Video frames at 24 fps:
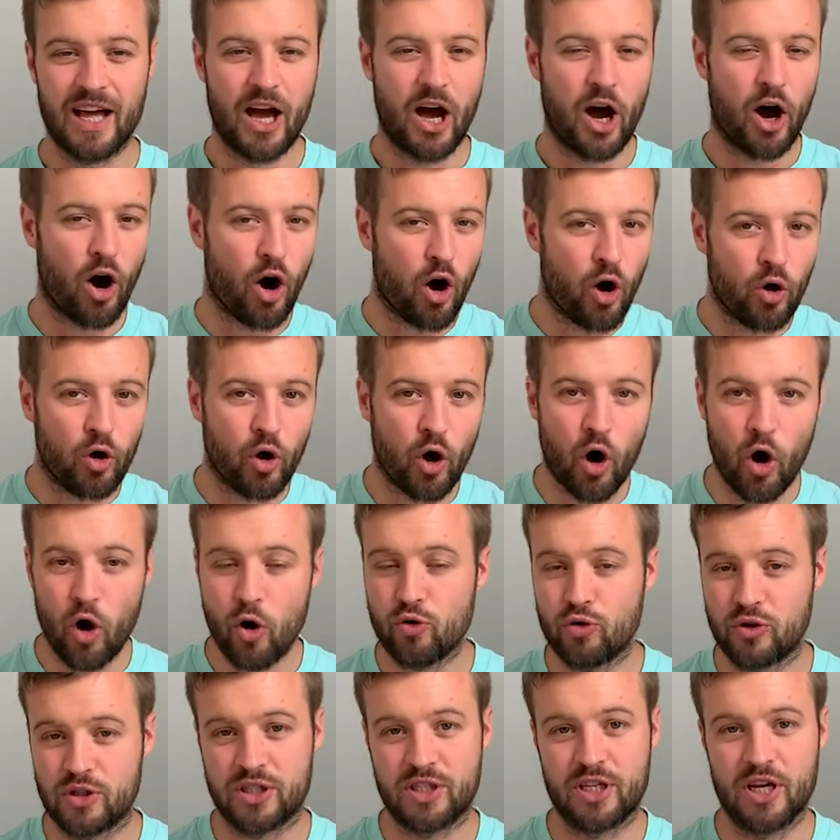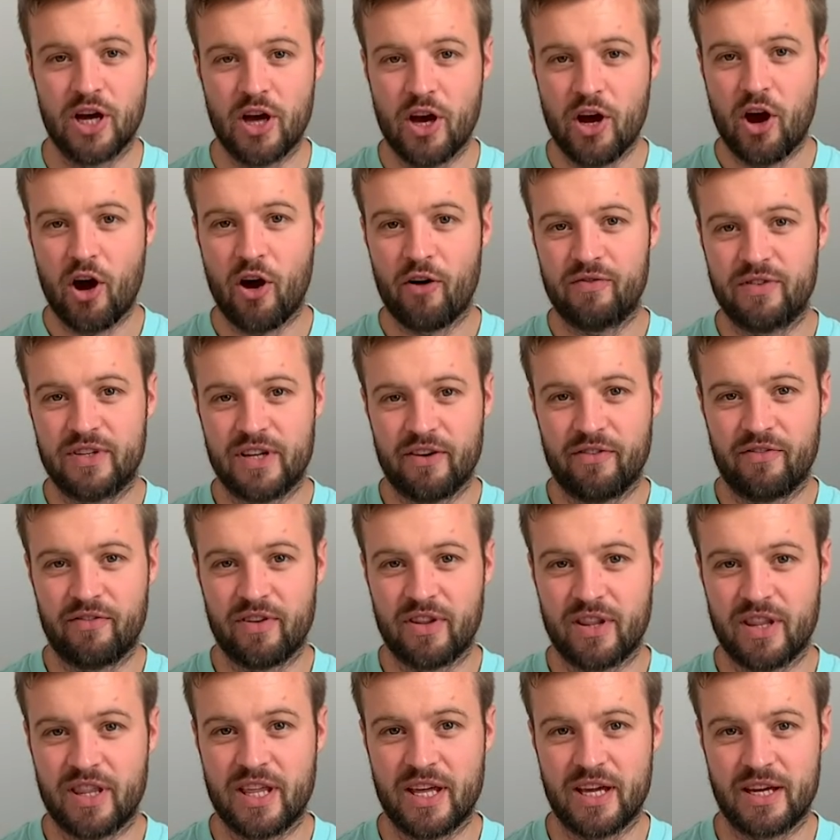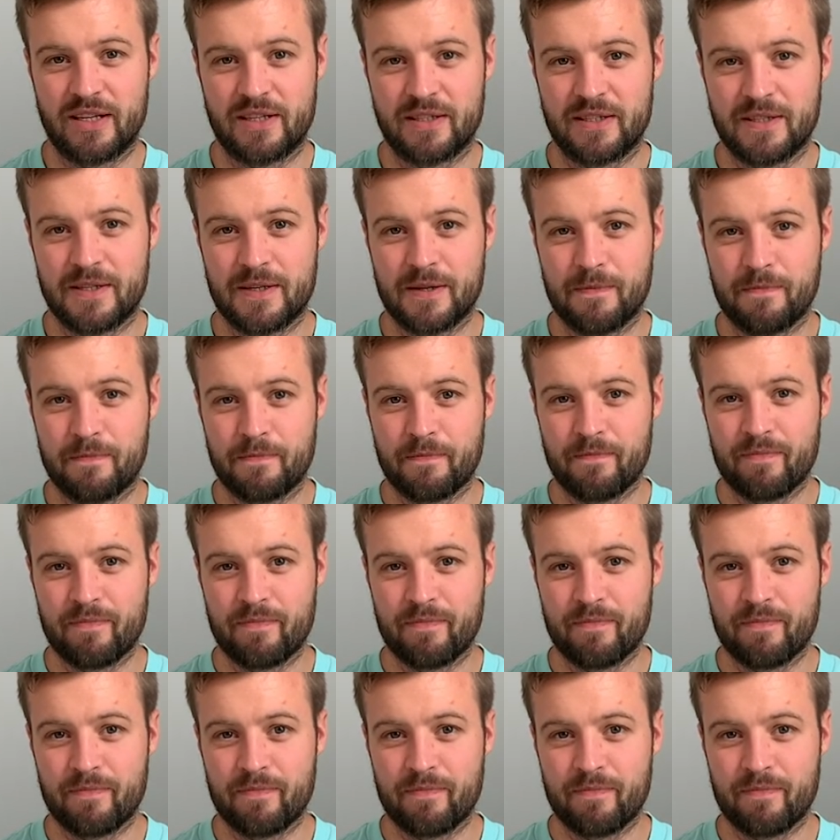a whole host of different things.